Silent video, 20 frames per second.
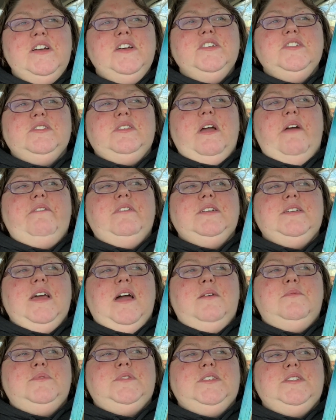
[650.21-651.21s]
So every
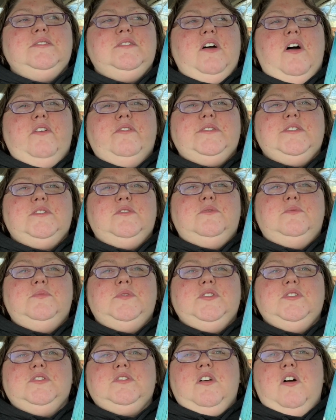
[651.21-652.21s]
time she talks to him,
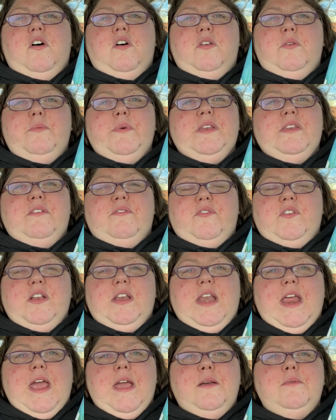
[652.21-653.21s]
she's calling him a different
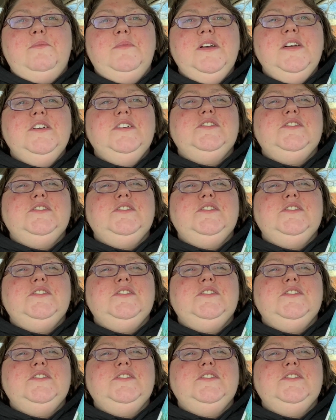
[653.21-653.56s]
name,